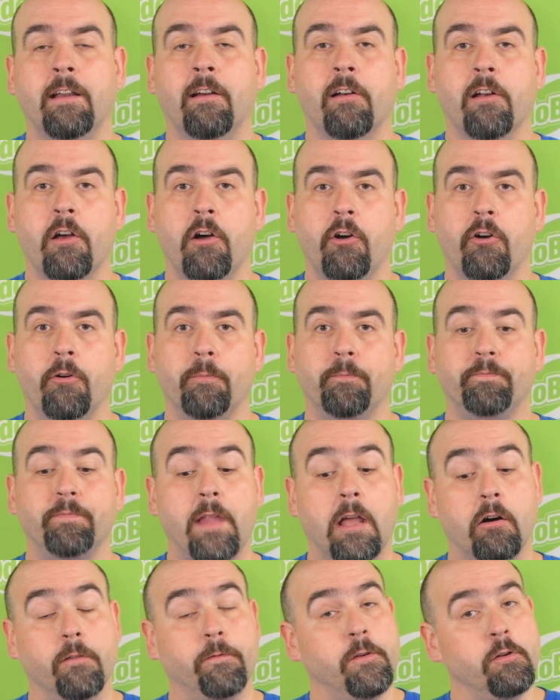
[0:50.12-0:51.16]
there at home.
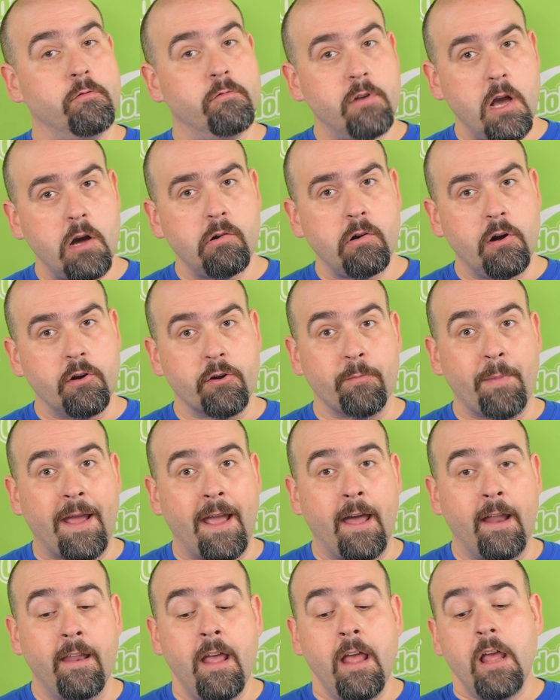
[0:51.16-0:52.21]
Now, if you know
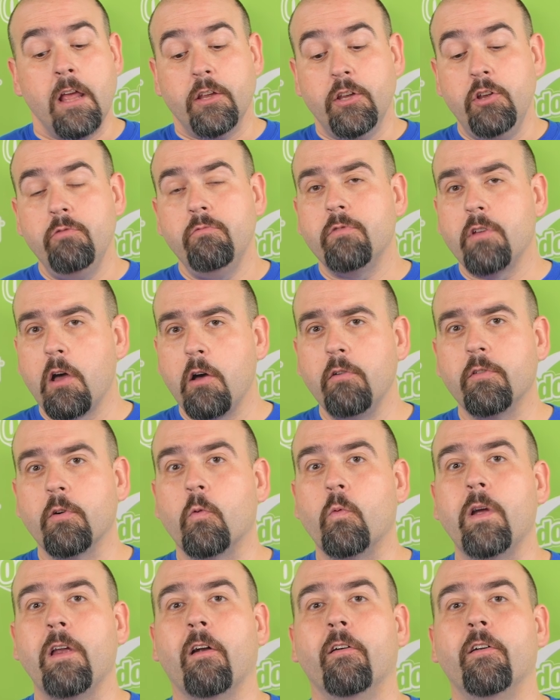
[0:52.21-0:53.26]
OdoBan, you know that
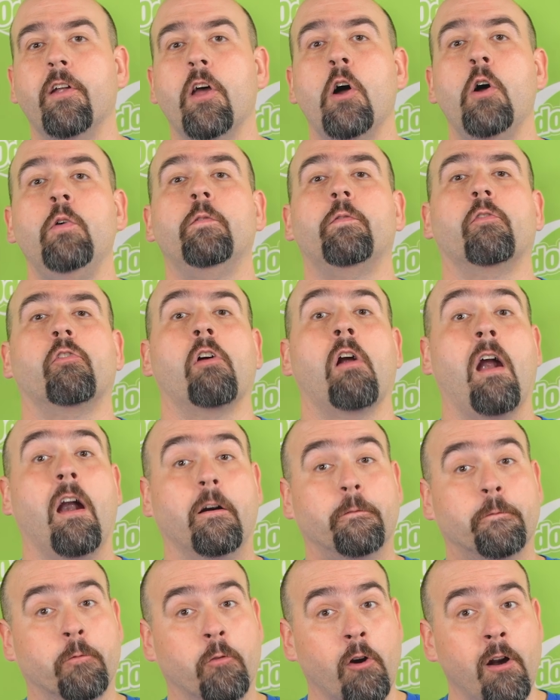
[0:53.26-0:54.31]
we are known for
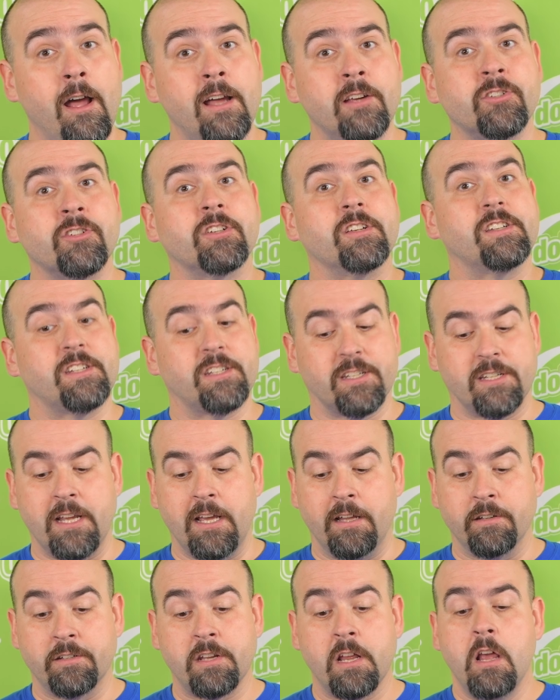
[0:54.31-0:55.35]
our fresh
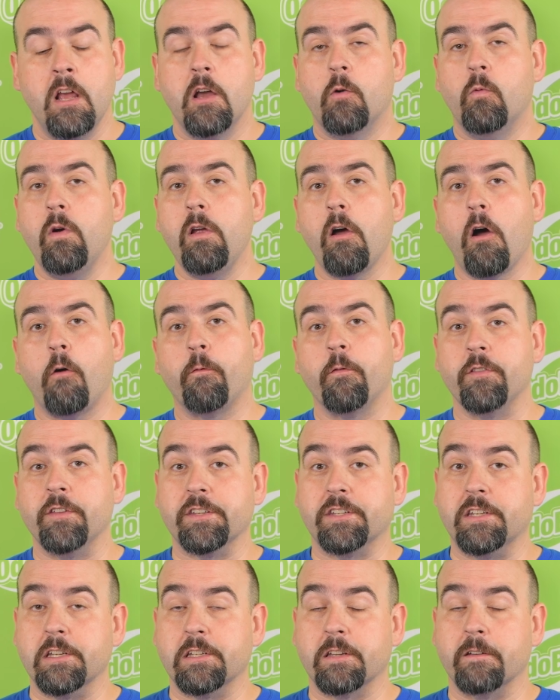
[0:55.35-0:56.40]
scents. We offer
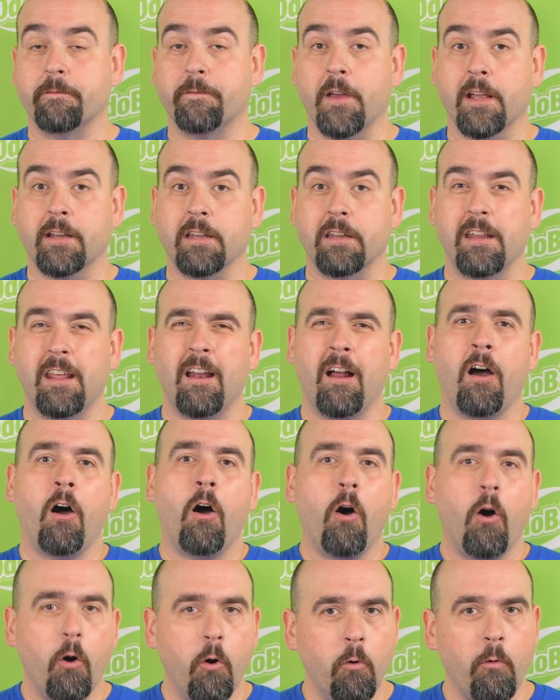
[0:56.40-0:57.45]
this disinfectant in a
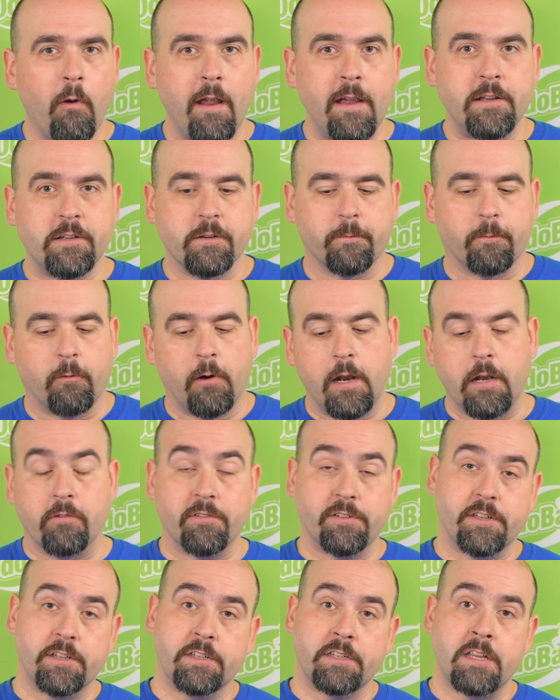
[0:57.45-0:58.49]
whole range of
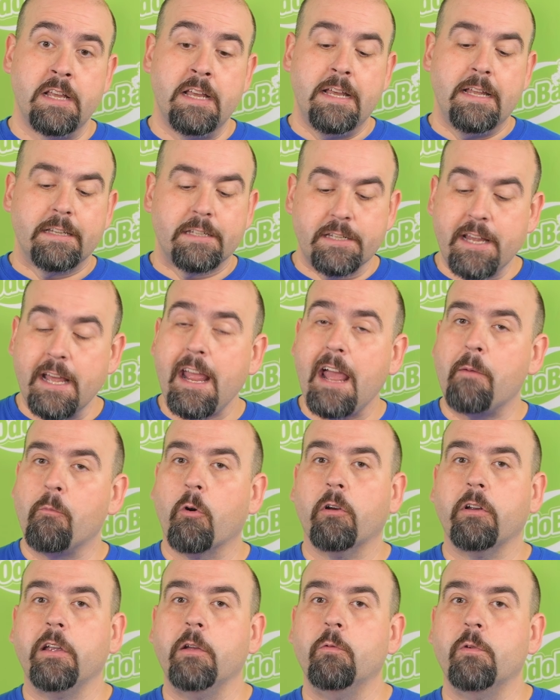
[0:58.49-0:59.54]
fragrances. Today I'm
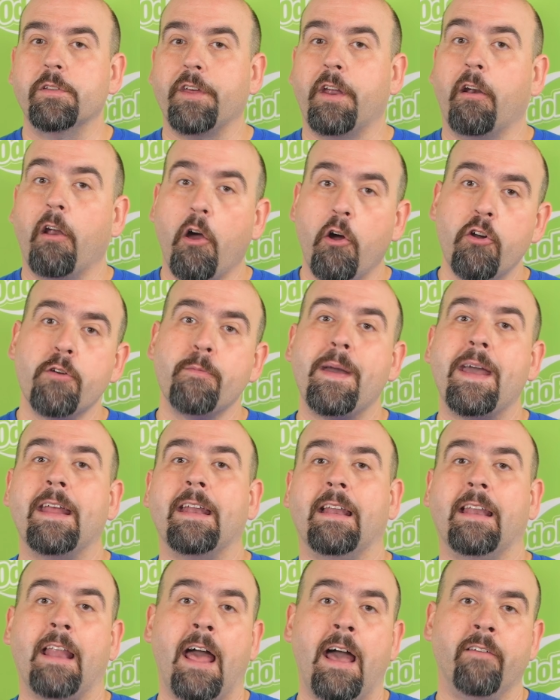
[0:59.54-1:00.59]
working with our
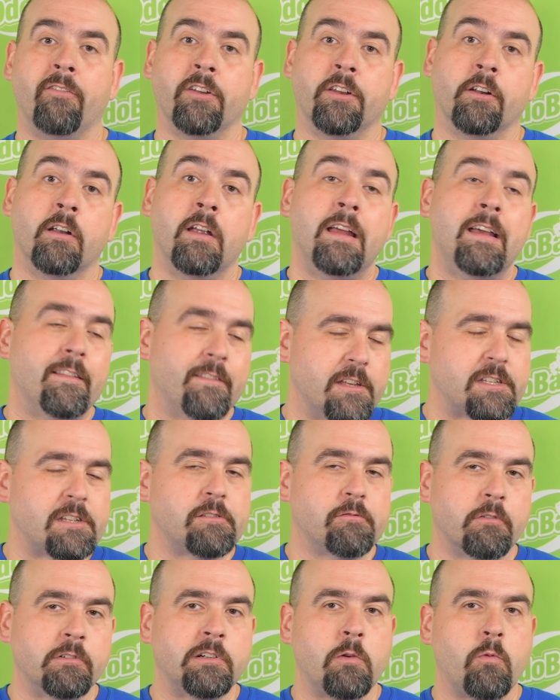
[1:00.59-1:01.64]
OdoBan Lavender. This
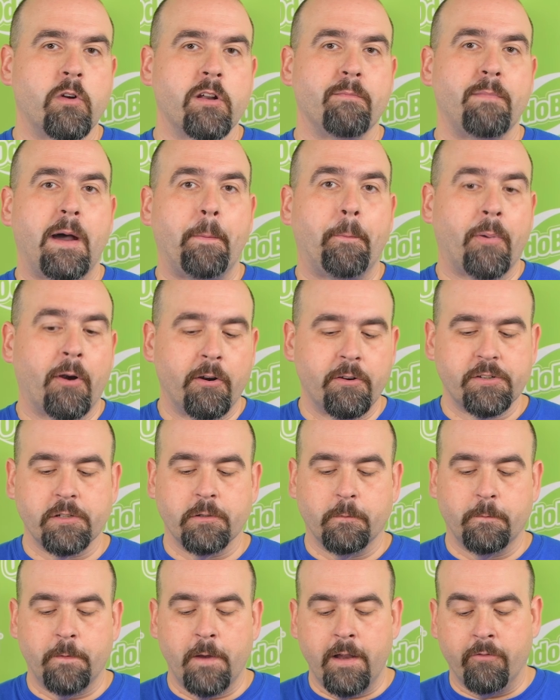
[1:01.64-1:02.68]
is really one of my
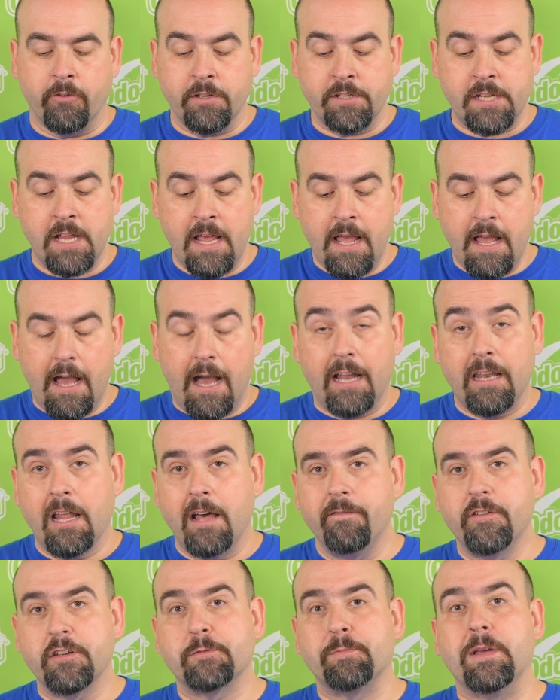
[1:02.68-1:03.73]
personal favorites. I
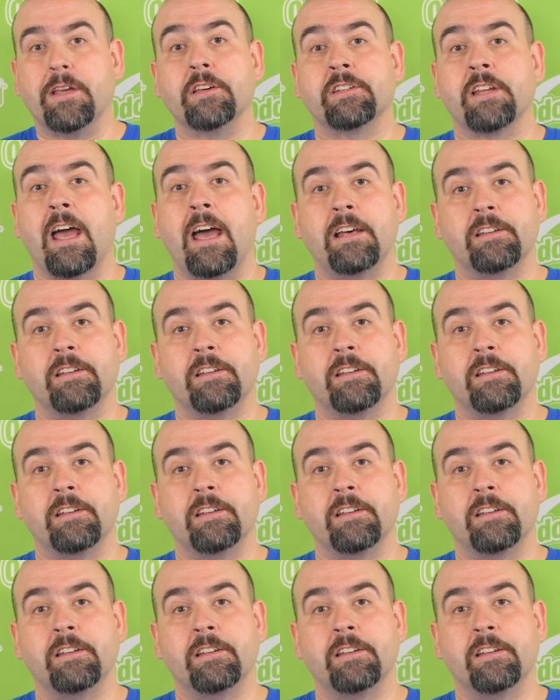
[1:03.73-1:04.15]
love this because it